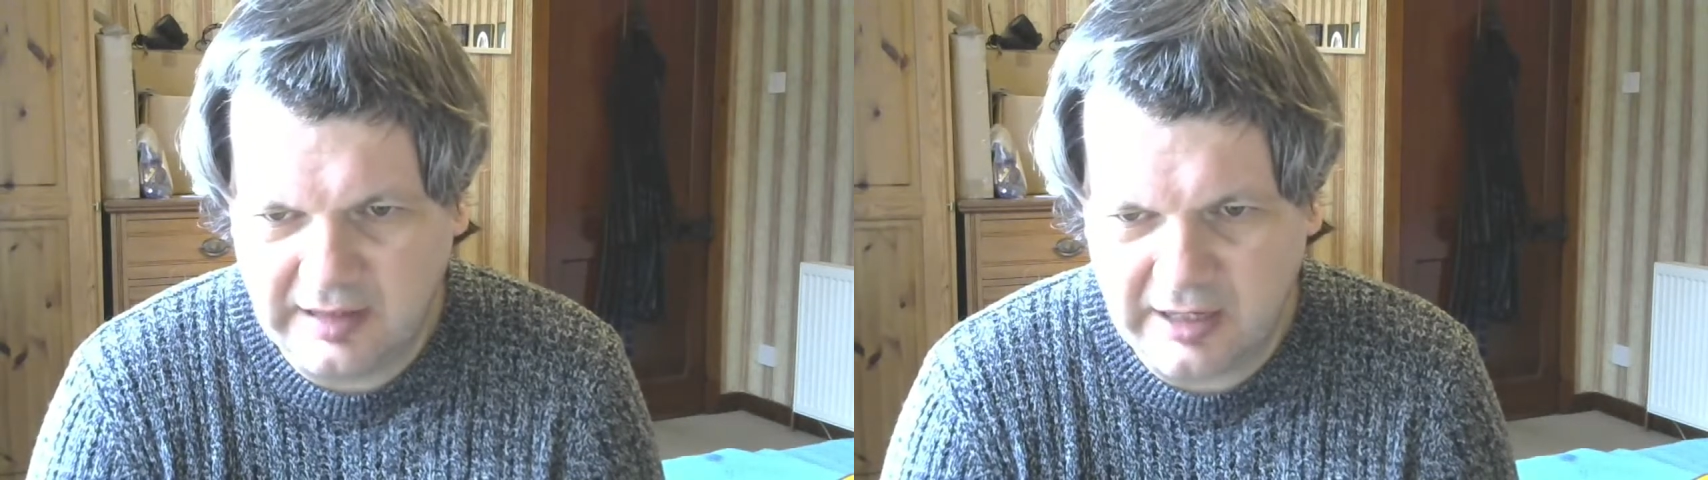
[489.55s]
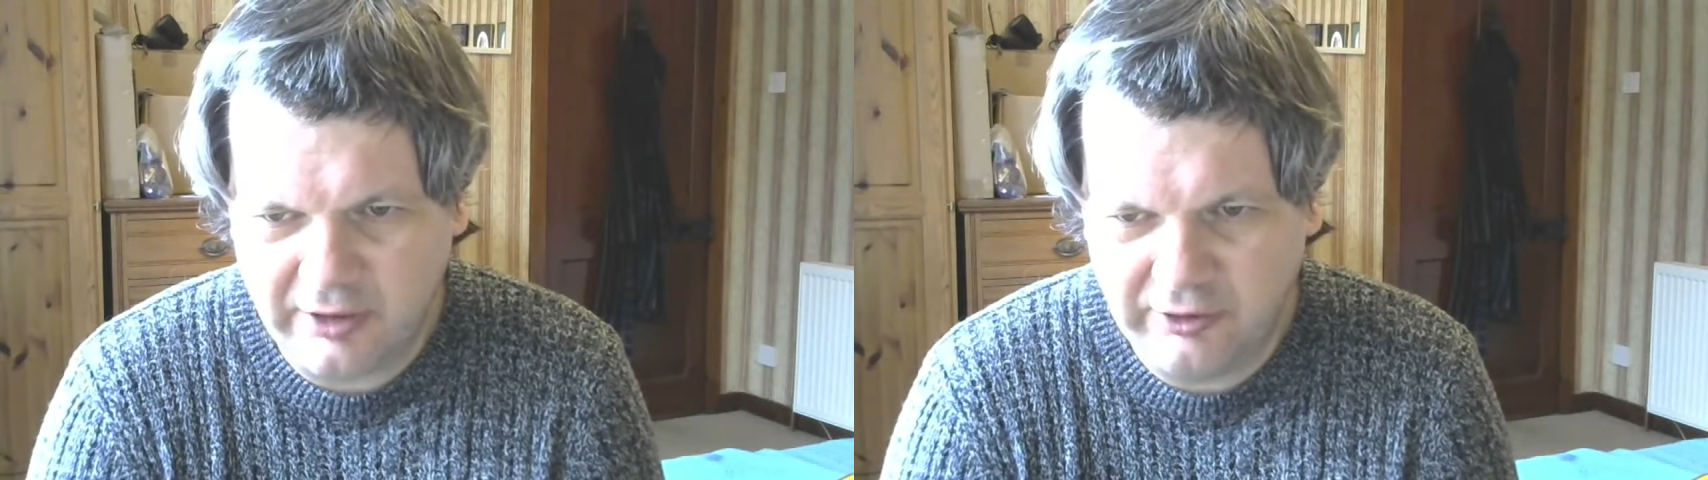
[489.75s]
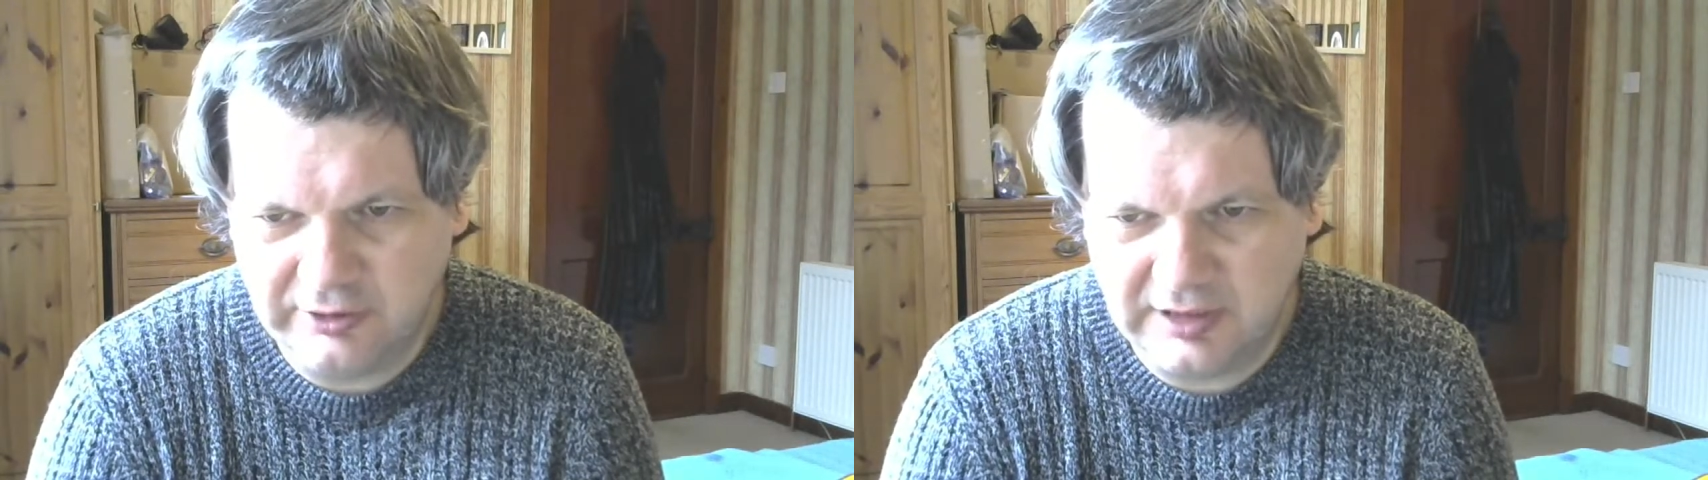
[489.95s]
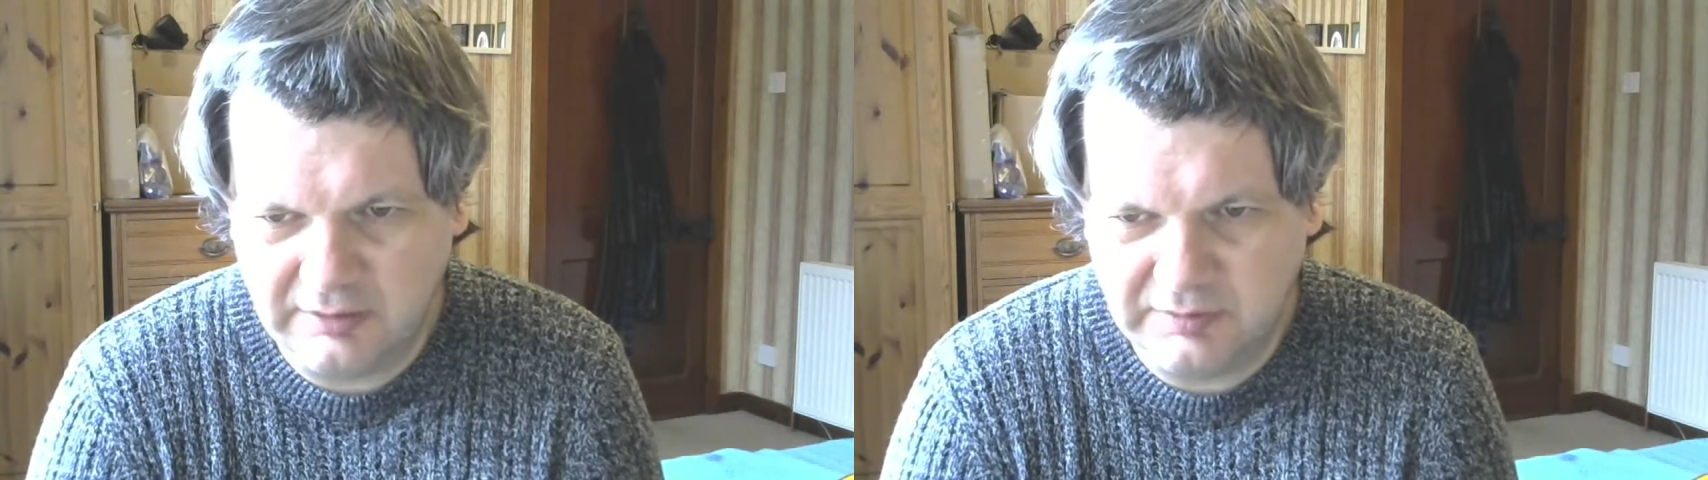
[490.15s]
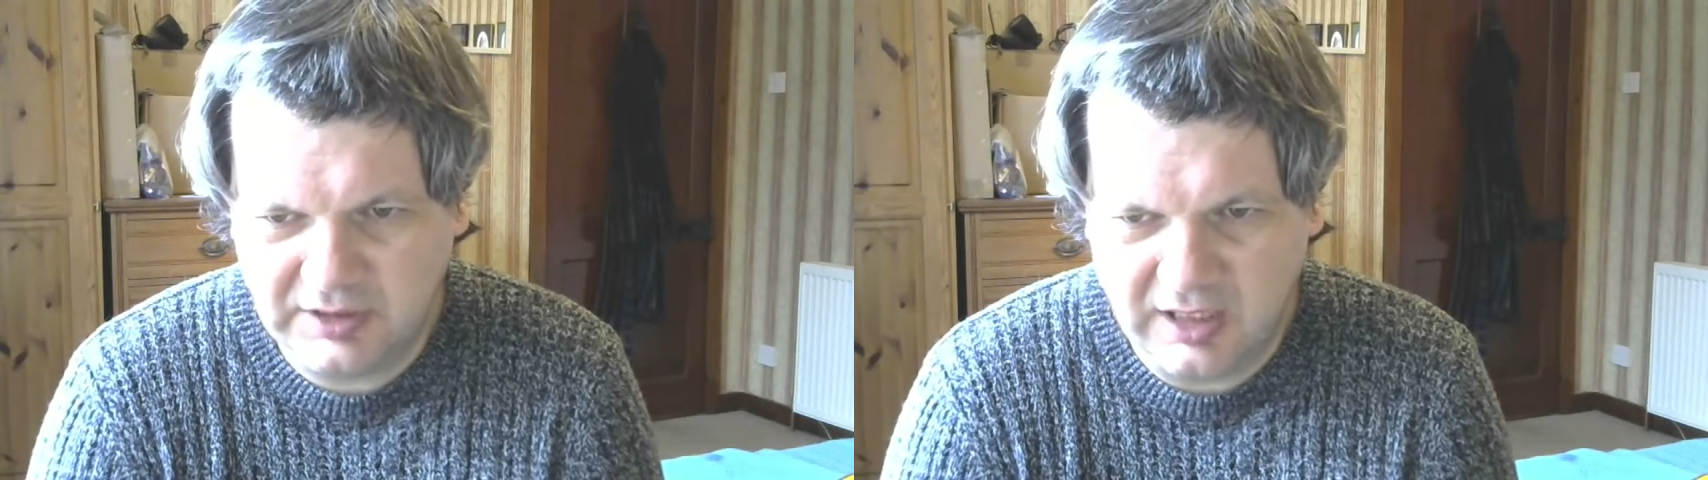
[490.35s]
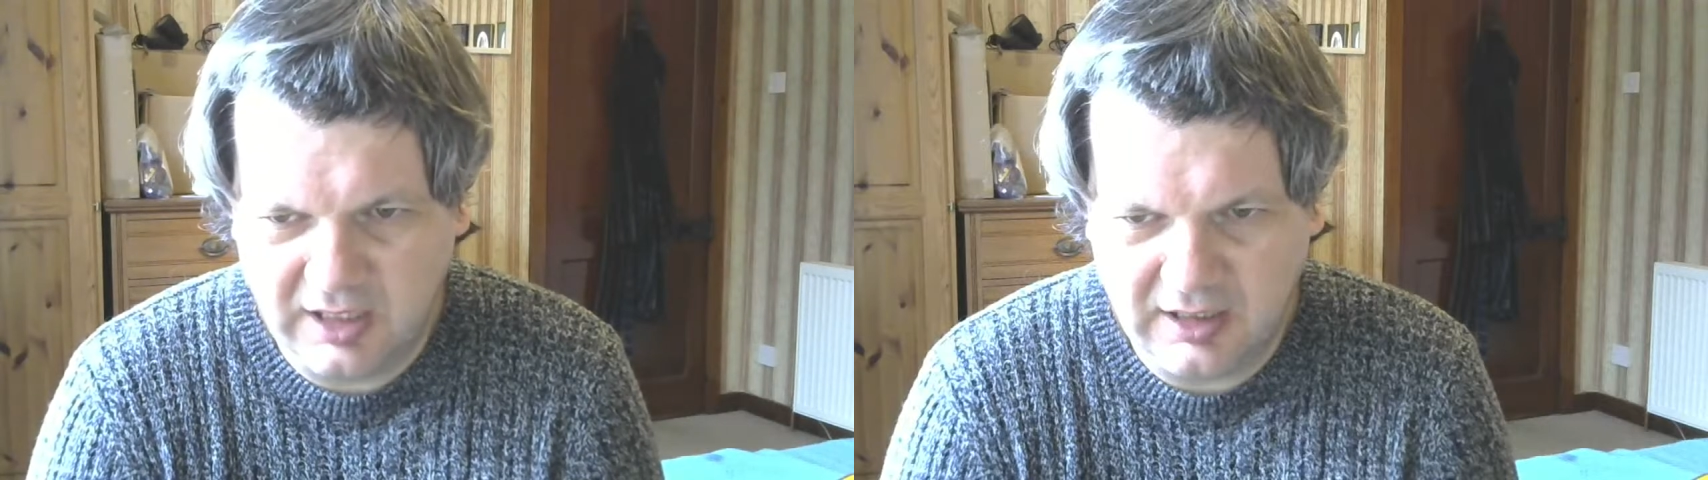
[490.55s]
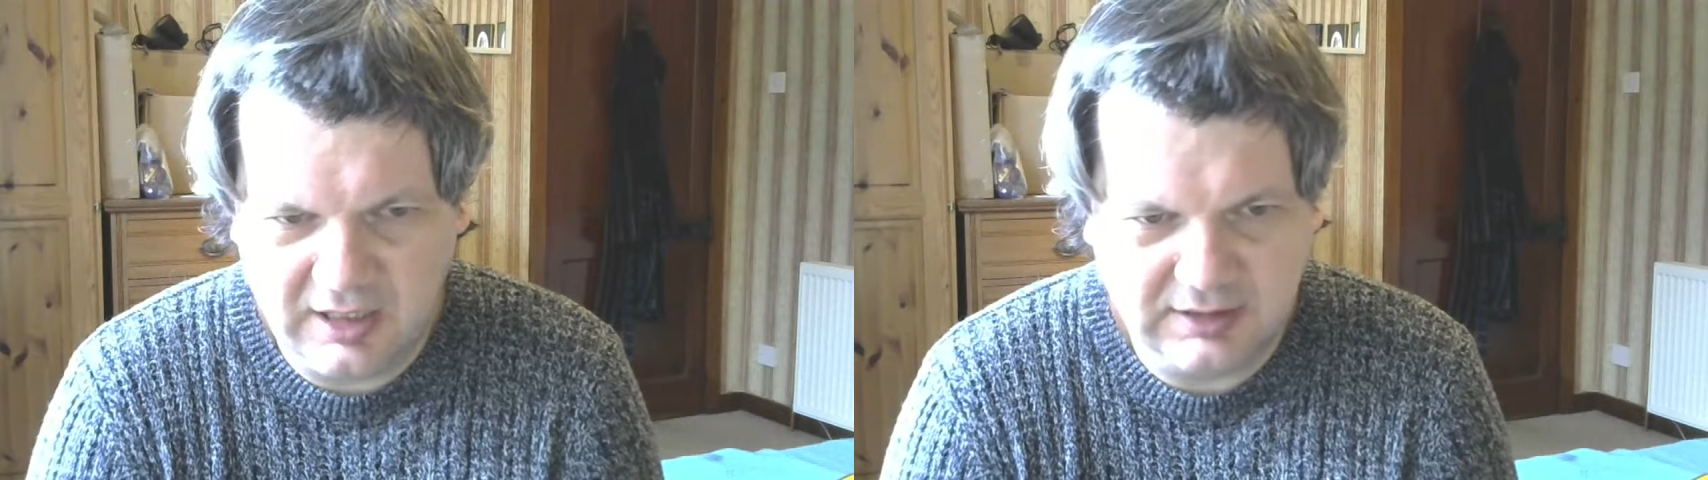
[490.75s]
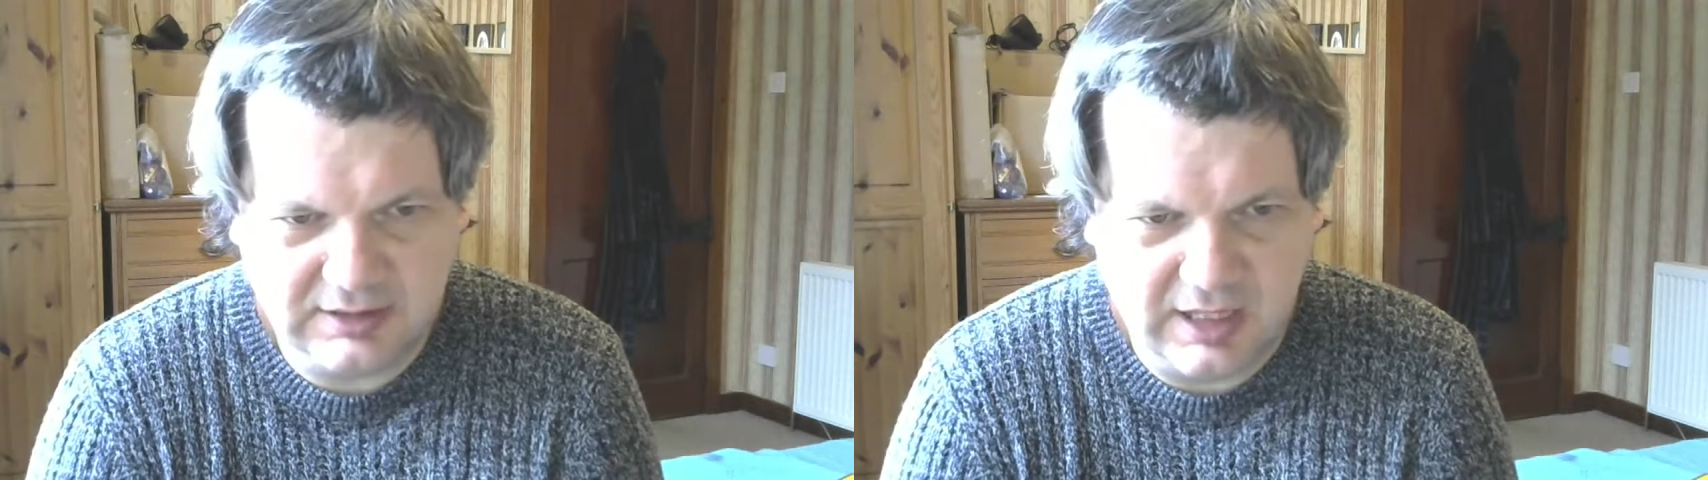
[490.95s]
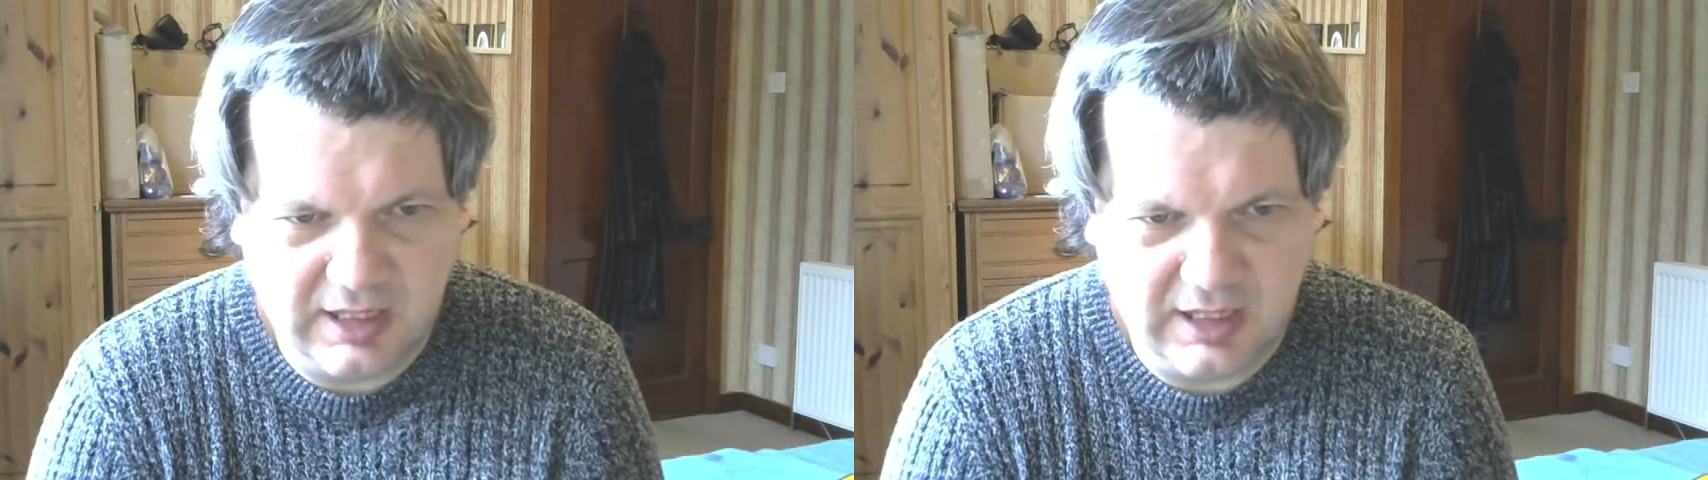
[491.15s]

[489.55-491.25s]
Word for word: daguerreotypes as